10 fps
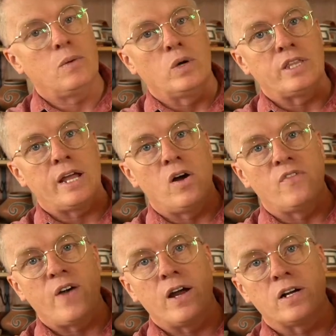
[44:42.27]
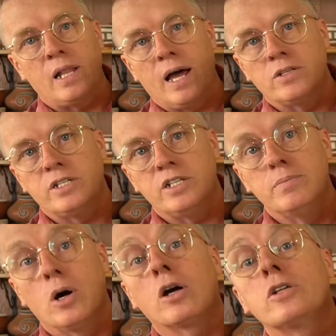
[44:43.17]
what they call fire clouds, these
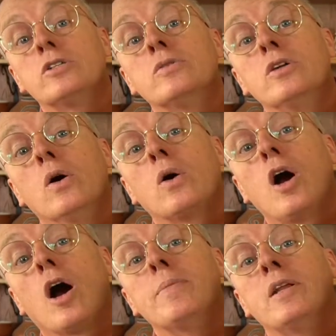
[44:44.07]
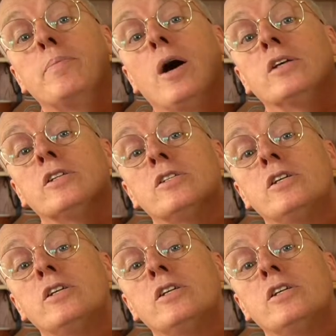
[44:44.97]
marks, you know, carbon deposits.